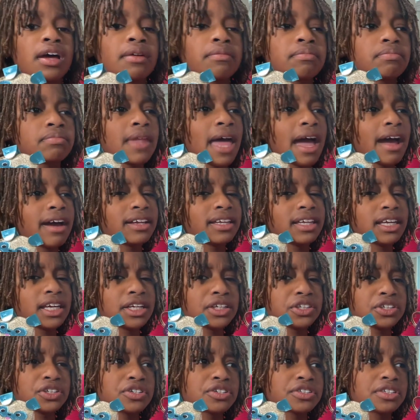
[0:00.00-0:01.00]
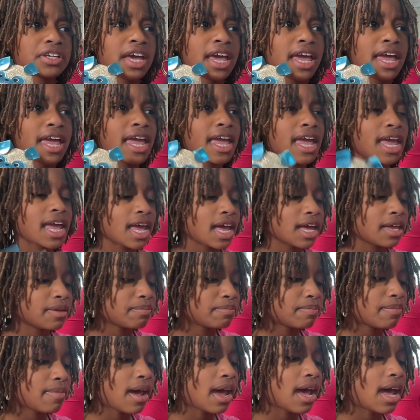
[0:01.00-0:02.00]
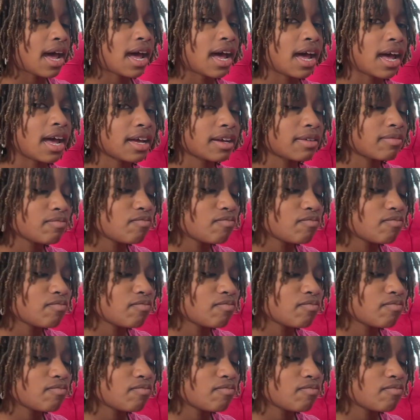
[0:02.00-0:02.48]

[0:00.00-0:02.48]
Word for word: Now I need to choose a handbag.